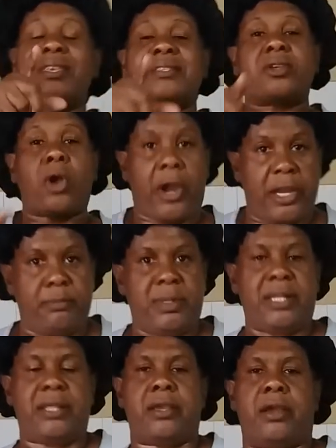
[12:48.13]
this
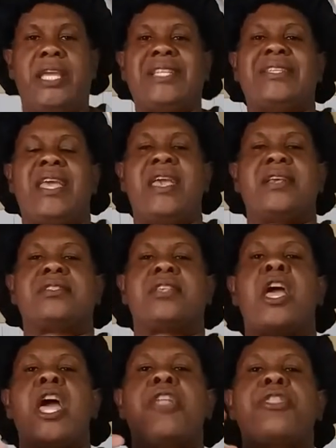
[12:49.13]
cornmeal here, it takes